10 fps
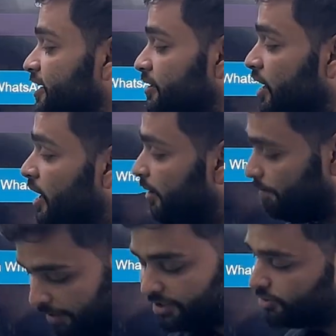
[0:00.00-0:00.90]
in
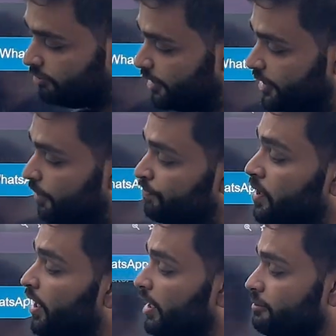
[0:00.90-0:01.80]
must over here.
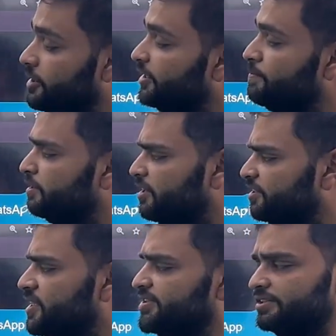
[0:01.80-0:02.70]
V ships,
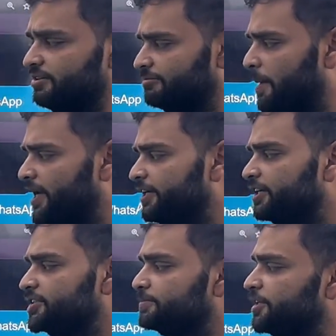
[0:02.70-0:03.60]
ledgers, Valeria
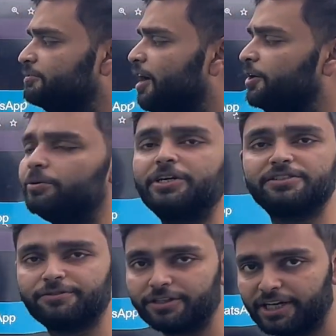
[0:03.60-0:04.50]
ships required OS
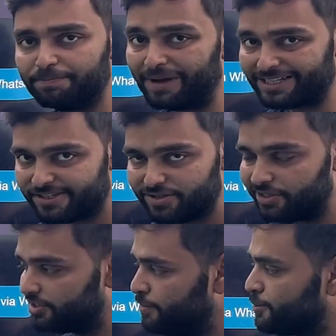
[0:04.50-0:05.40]
for their passenger
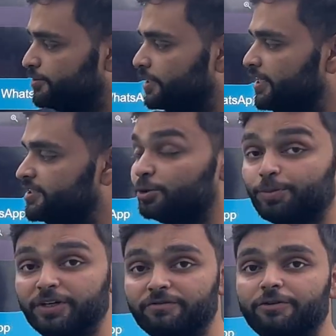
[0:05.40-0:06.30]
ships. So there is an
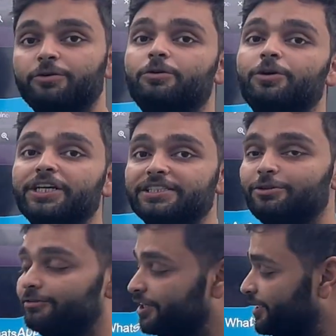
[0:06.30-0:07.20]
opening for OS
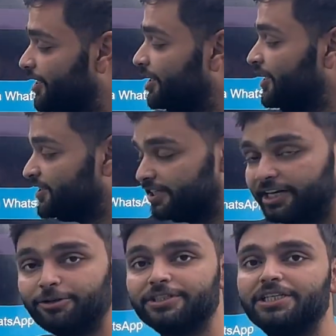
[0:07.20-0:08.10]
over here. Share
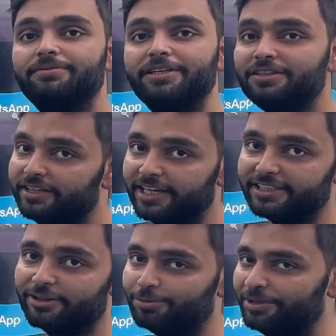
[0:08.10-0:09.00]
your CV. There is
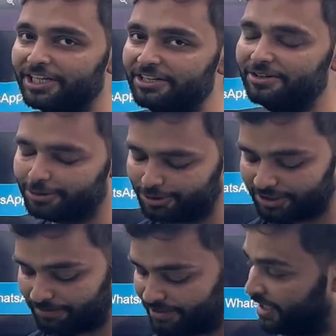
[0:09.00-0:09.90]
an opening in cruise
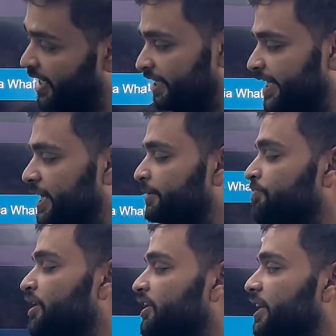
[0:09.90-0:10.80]
ships. Then
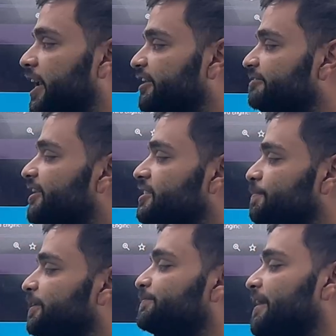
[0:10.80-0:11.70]
Keniva
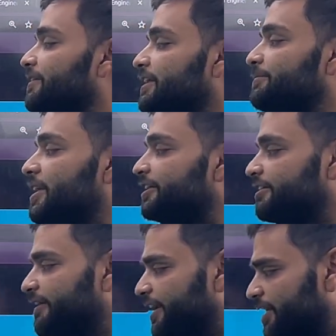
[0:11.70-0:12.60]
Shipping Private Limited
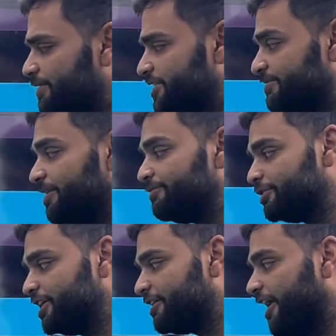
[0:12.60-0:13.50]
required able seaman for
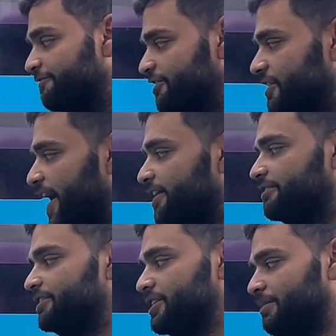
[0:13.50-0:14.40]
their FG tanker
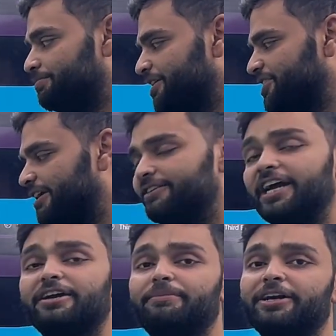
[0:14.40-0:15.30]
vessel. Must have
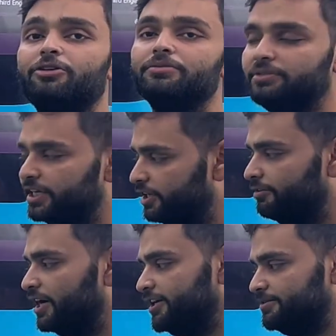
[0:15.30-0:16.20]
tanker background. They
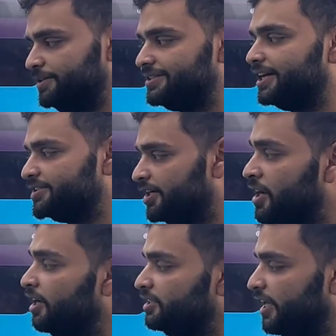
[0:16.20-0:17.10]
required experience as a
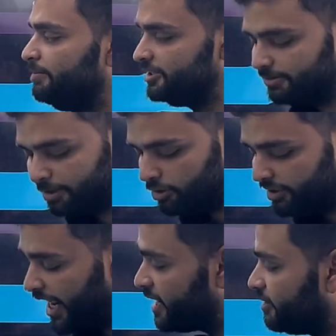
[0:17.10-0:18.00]
able seaman on
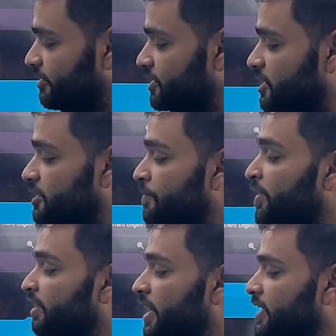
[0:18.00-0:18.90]
tanker vessels.
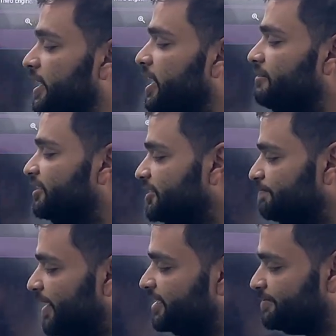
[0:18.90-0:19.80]
Then Keniva Ship
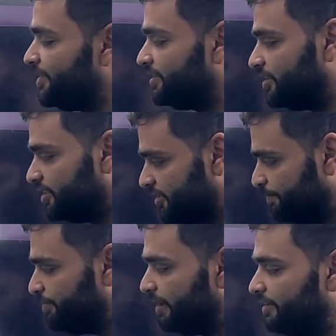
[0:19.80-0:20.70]
Management
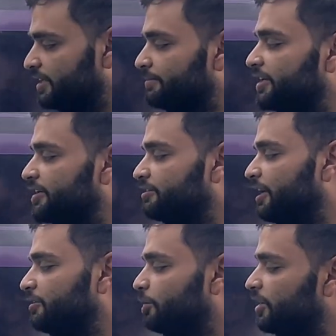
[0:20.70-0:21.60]
Shipping Private Limited
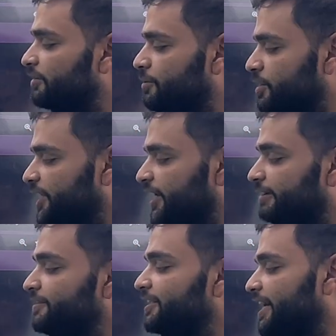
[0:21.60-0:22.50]
required oiler for their
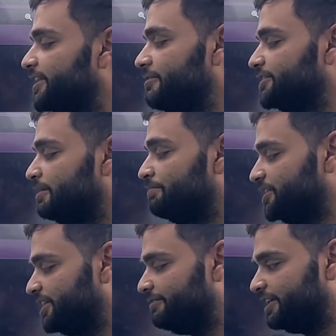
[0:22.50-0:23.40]
FG tanker vessel.
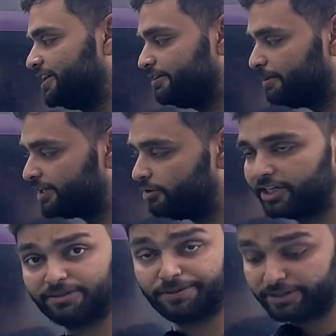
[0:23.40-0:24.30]
Must have a tanker background
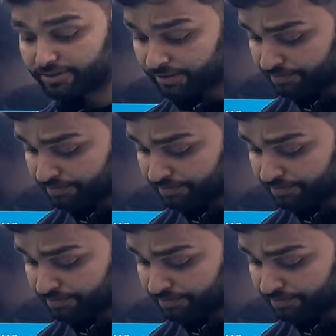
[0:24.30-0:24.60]
experience.